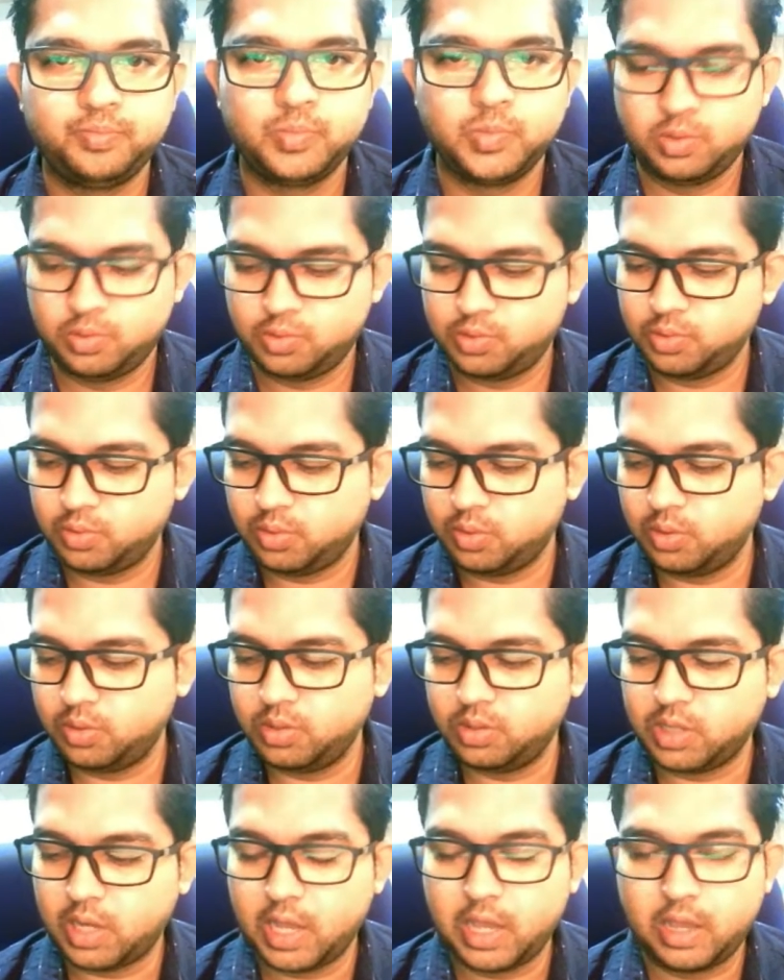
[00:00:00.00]

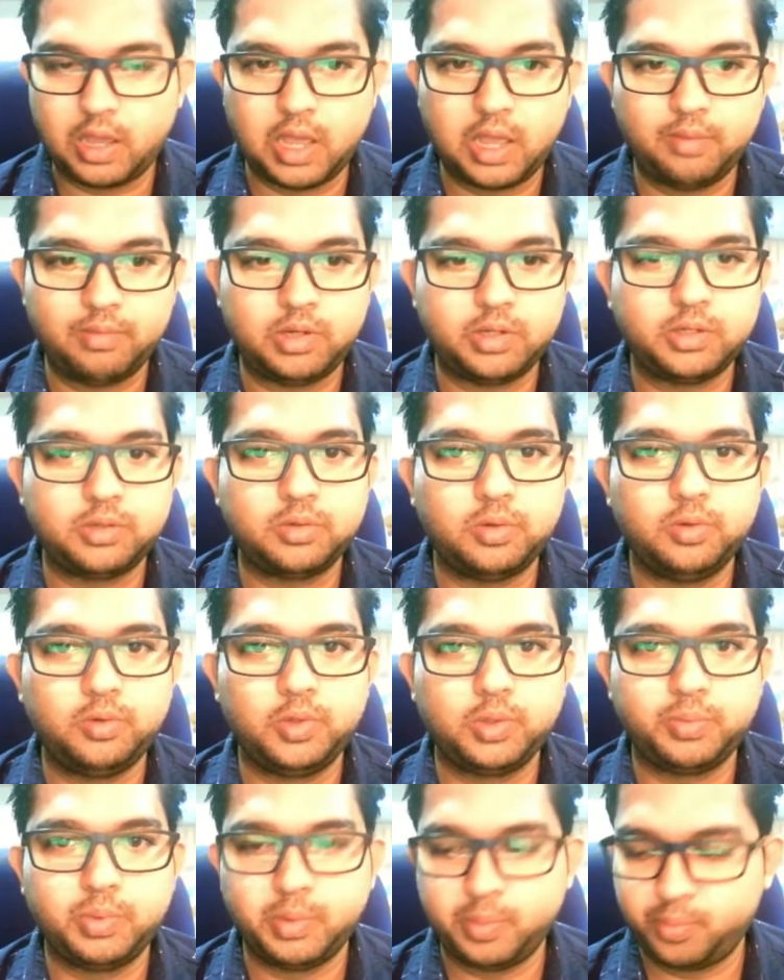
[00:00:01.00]
So I have already told you
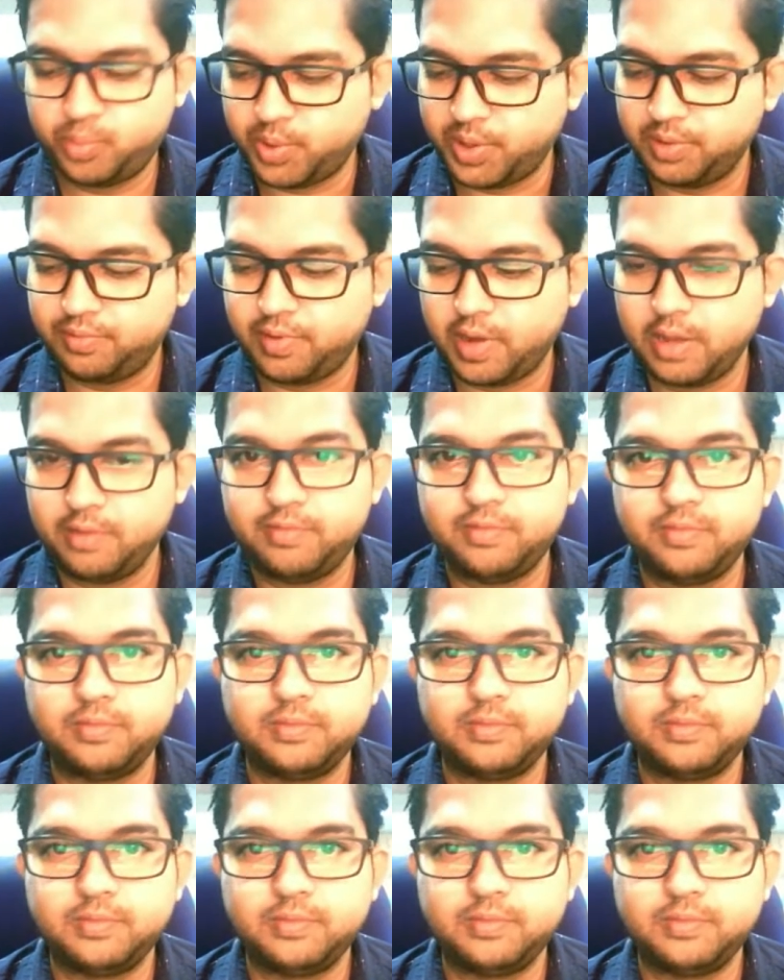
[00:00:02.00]
it will be 0.5,